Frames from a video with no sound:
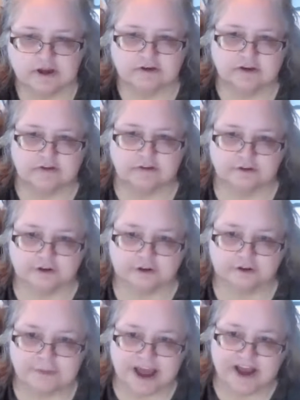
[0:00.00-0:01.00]
Doesn't look as
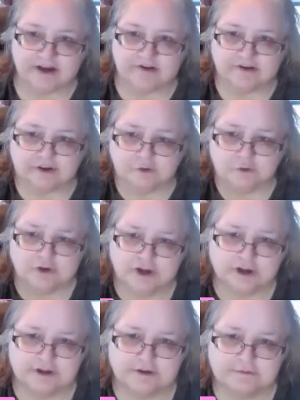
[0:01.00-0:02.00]
bad as it could,
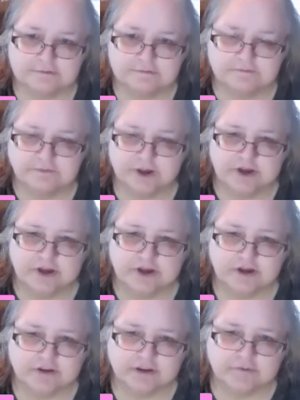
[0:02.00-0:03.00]

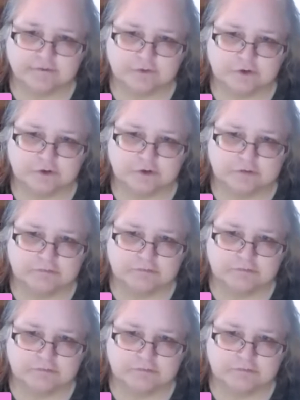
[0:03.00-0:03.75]
except for,